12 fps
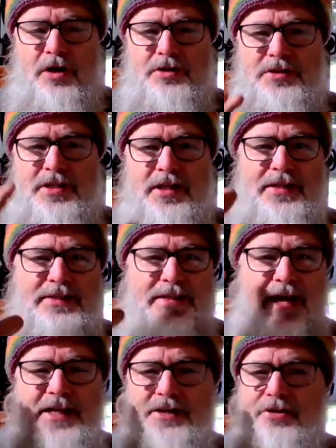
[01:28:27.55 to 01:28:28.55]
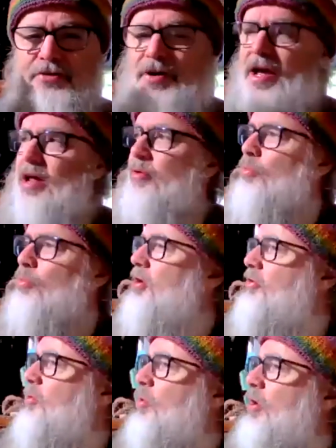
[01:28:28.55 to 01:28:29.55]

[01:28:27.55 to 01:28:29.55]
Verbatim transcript: I dilly-dallied around wondering